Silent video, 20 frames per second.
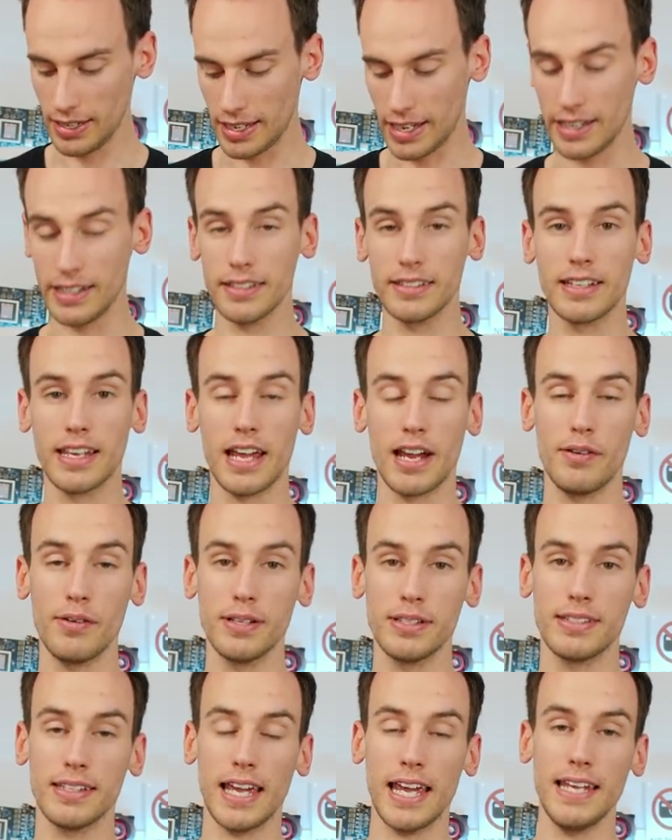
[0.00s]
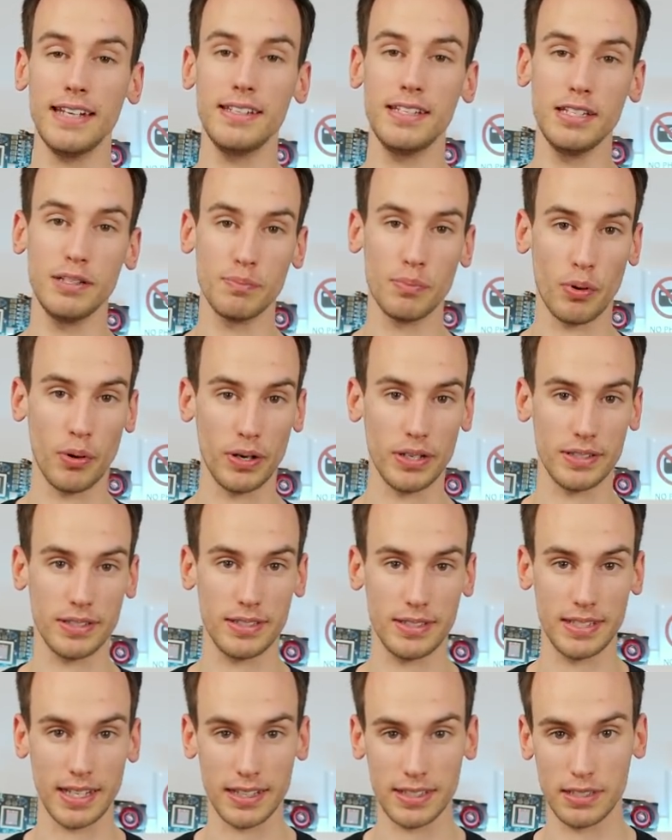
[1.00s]
and it carries
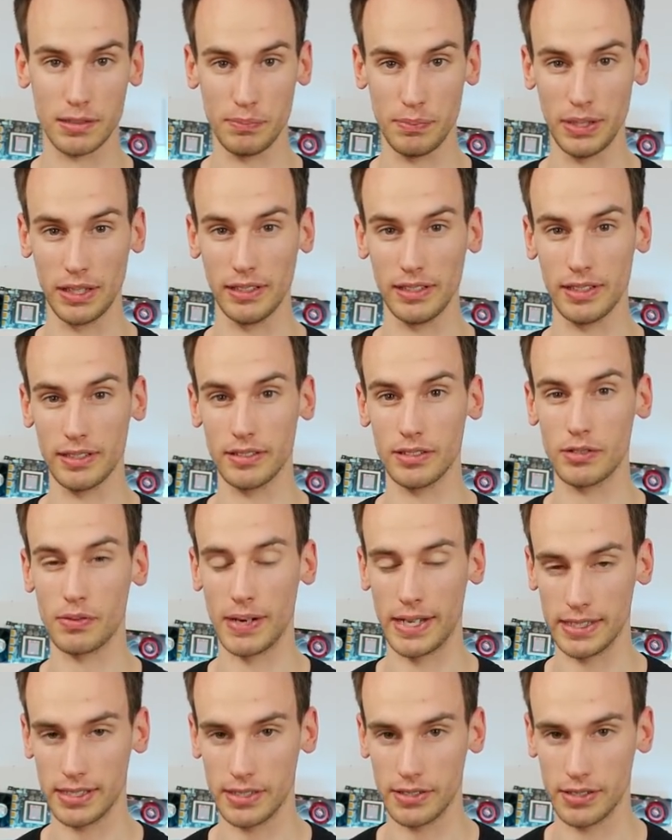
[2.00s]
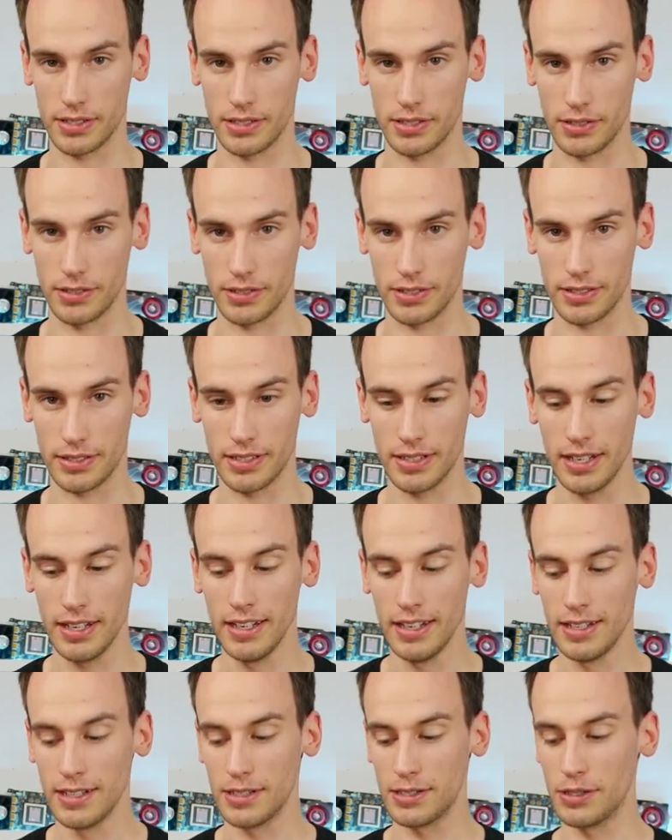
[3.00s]
18.6 billion transistors.
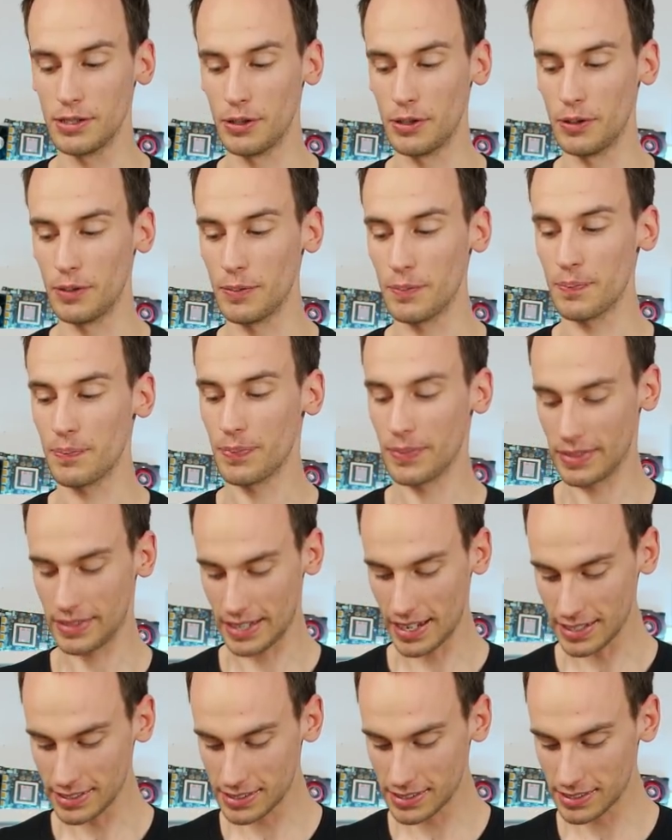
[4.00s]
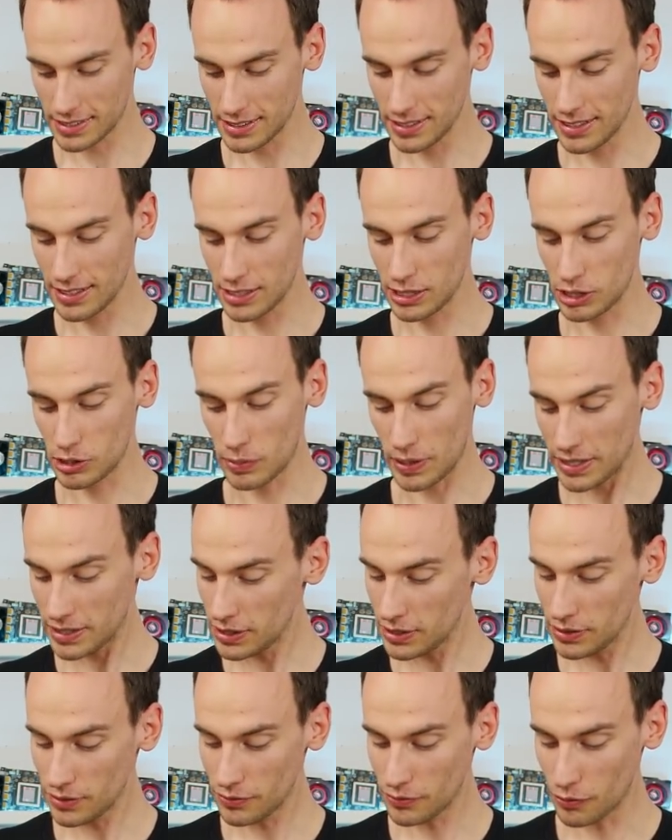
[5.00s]
So that's
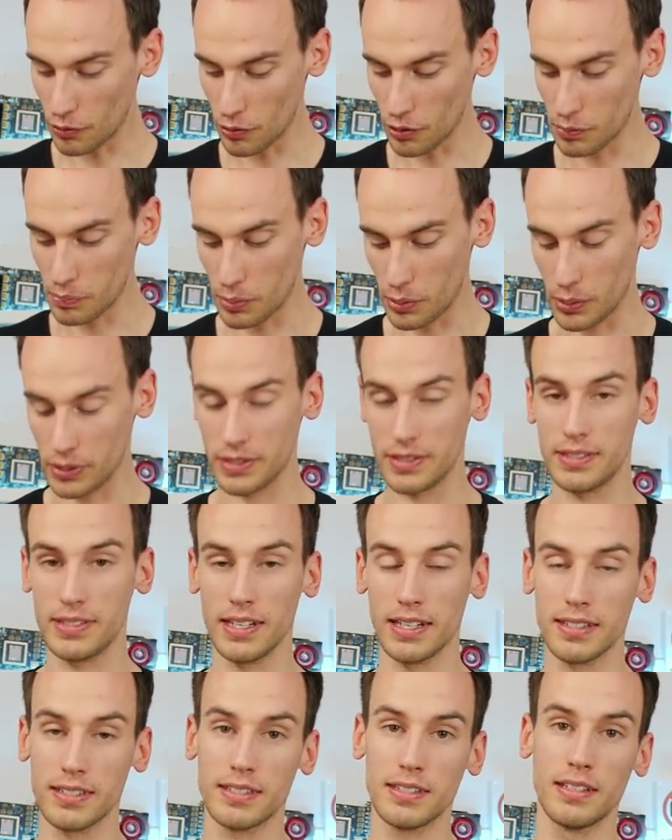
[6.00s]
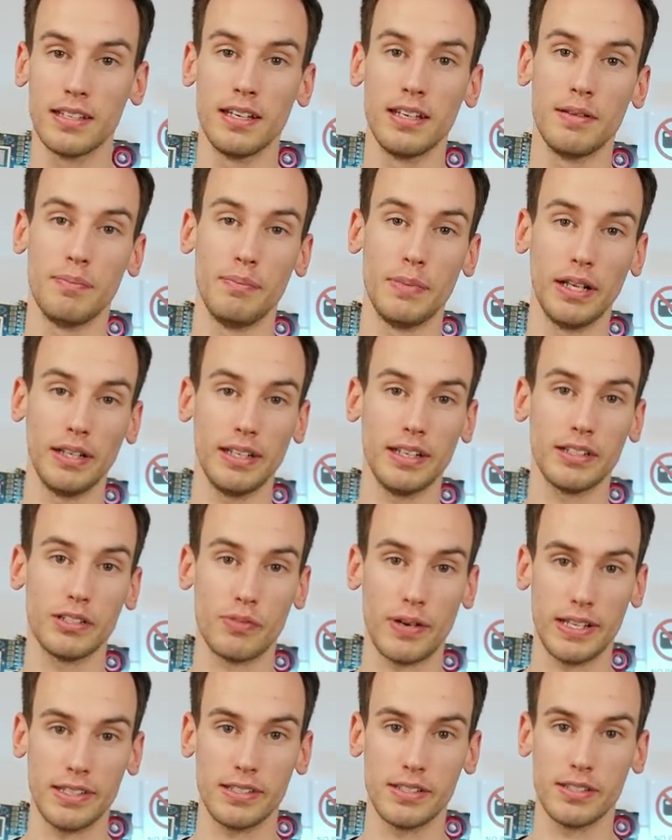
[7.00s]
24.6 million
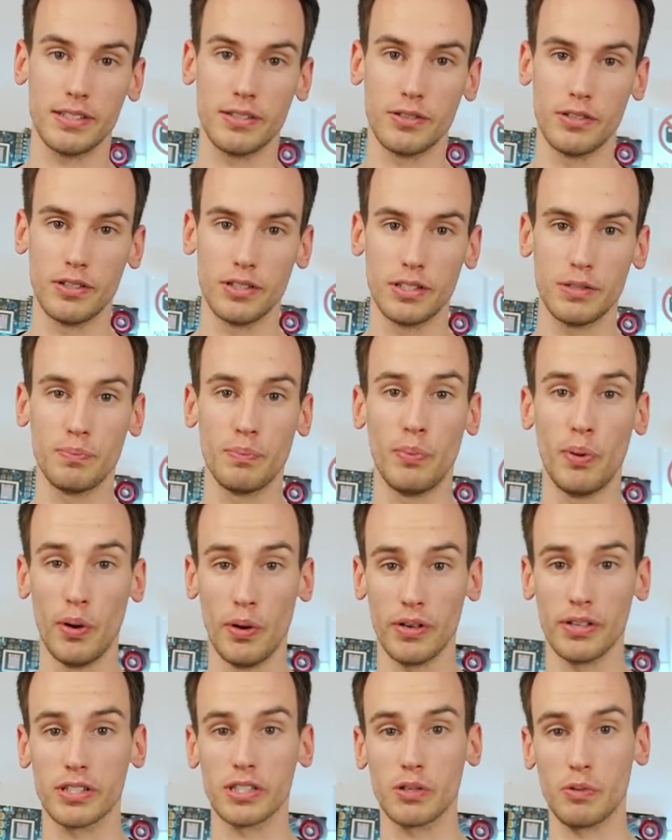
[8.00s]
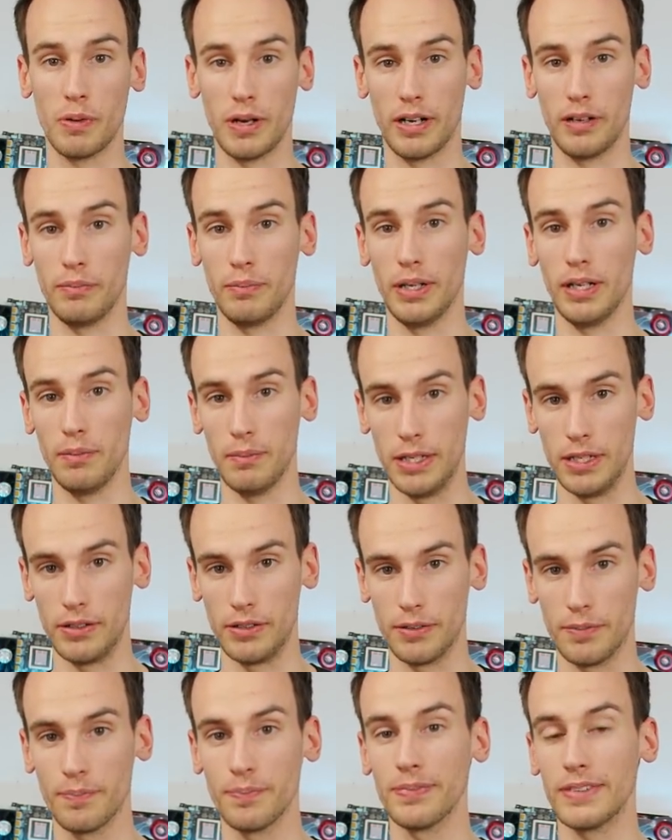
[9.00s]
transistors per square
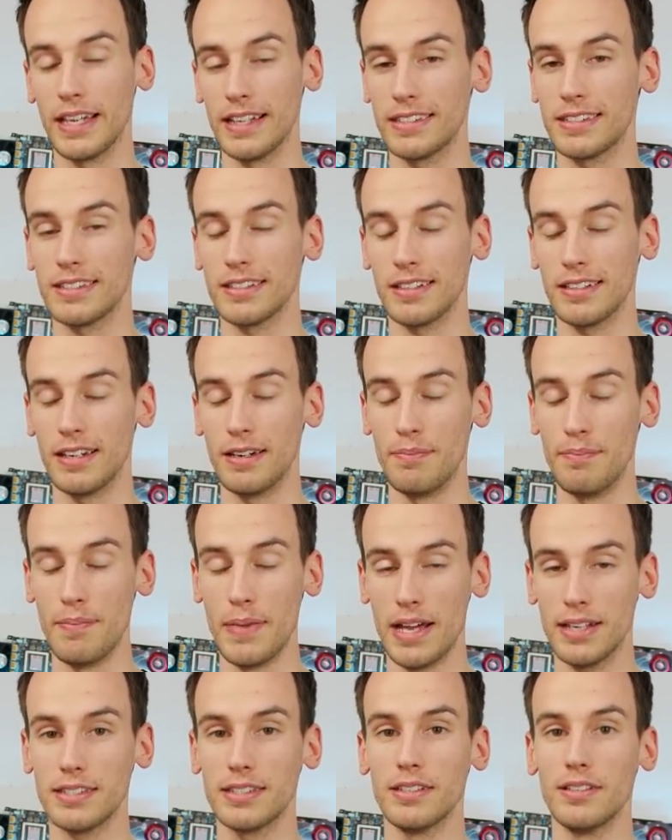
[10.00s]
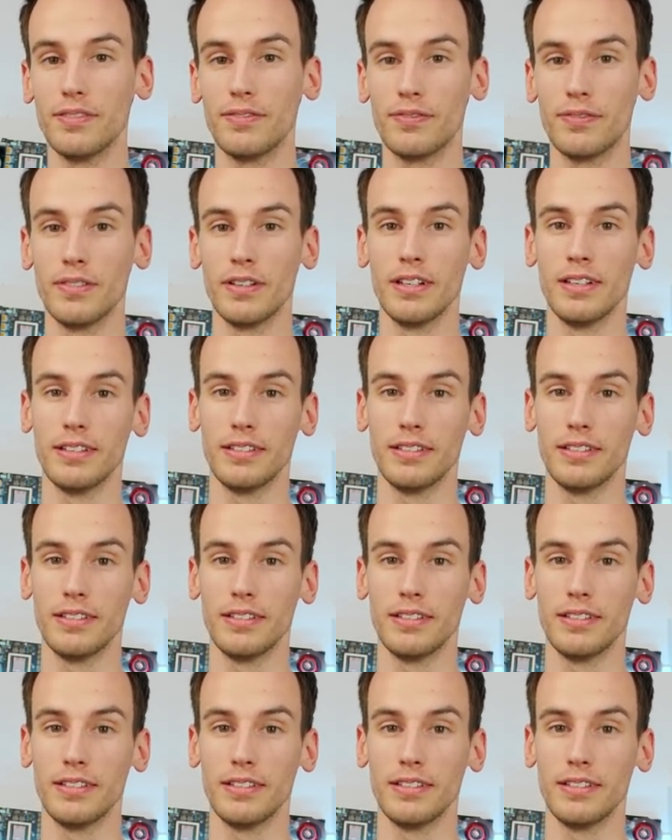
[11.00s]
millimeter. That's a massive